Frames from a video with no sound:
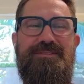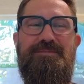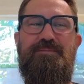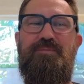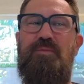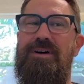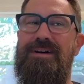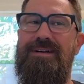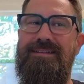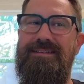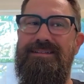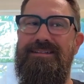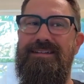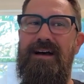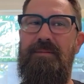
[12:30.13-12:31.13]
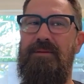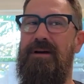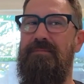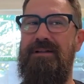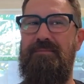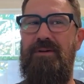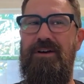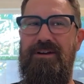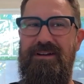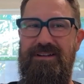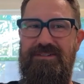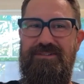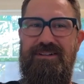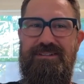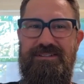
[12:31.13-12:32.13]
What upcoming marketing
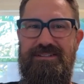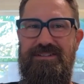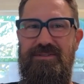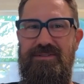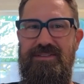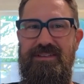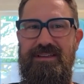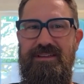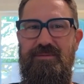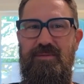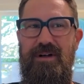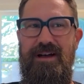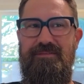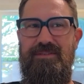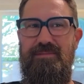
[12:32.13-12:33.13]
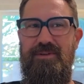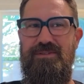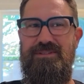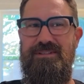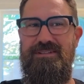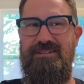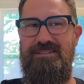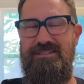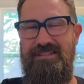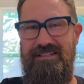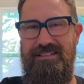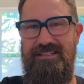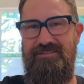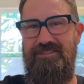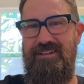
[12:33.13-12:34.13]
trends do you think will have the most
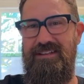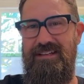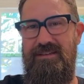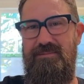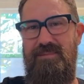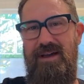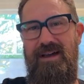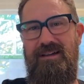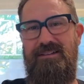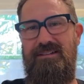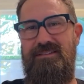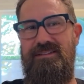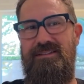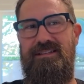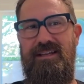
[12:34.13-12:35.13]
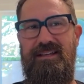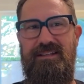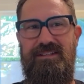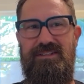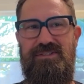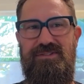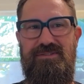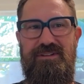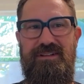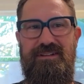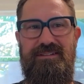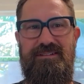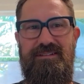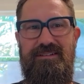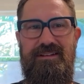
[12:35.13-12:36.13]
significant impact on the tech industry
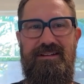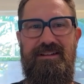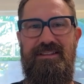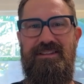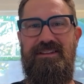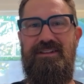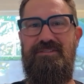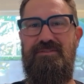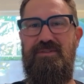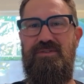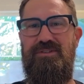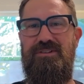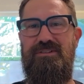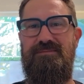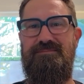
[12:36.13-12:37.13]
in the near future?